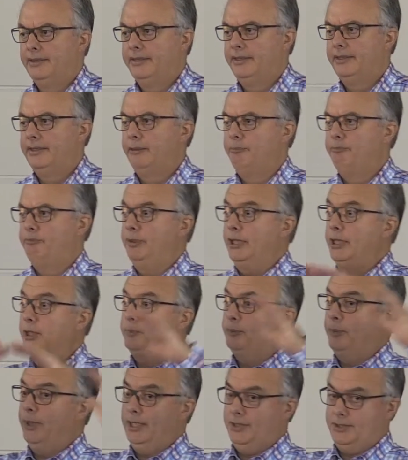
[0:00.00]
The
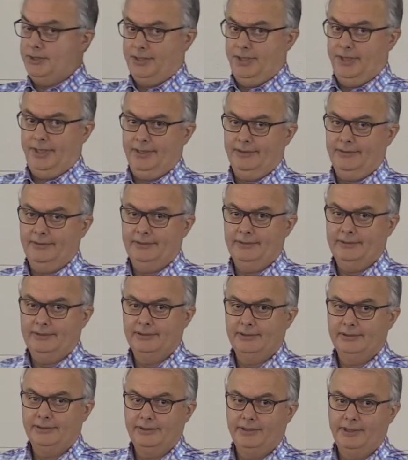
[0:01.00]
big picture
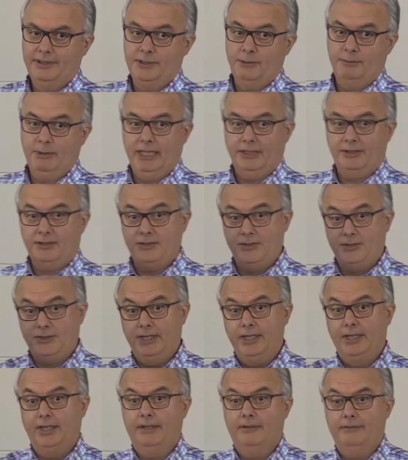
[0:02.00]
is about
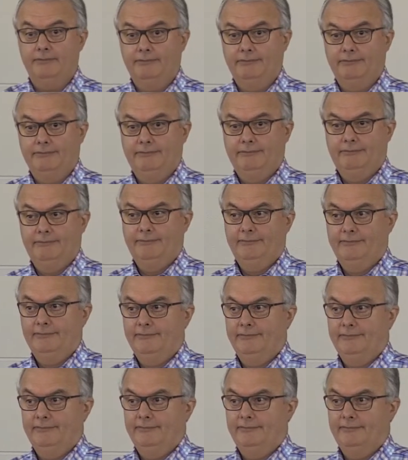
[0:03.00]
sin
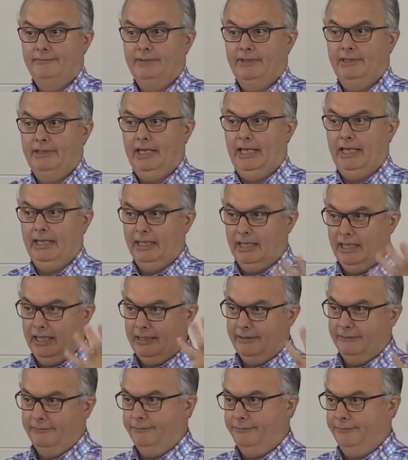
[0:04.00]
and
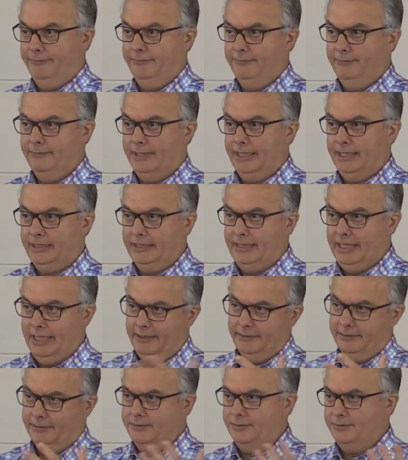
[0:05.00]
love that
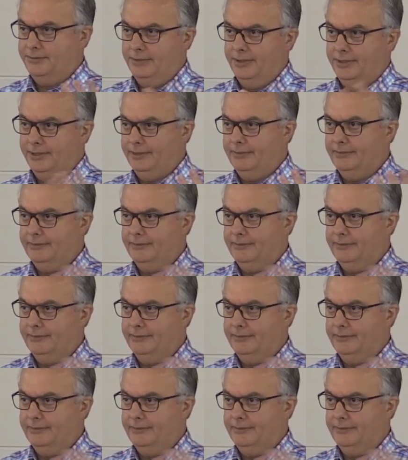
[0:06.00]
counters sin.